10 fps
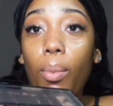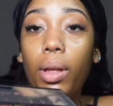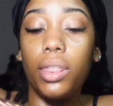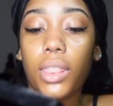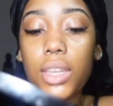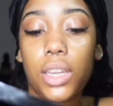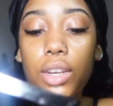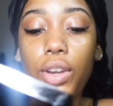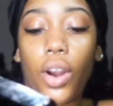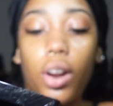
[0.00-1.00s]
with the
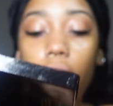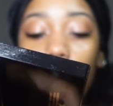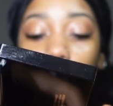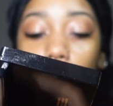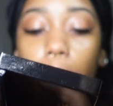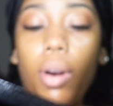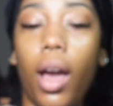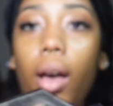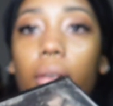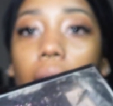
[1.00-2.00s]
darker
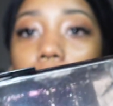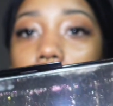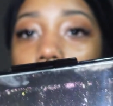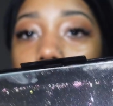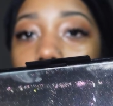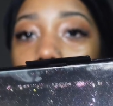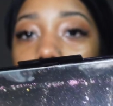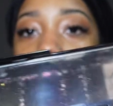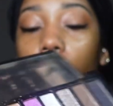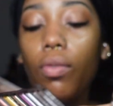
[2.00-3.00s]
brown at the end,
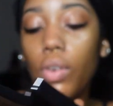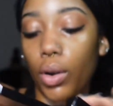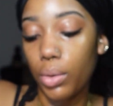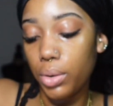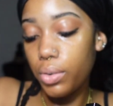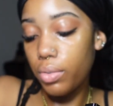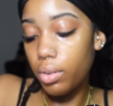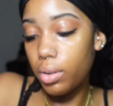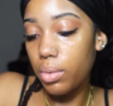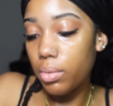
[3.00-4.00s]
Road
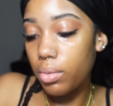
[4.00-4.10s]
Crew.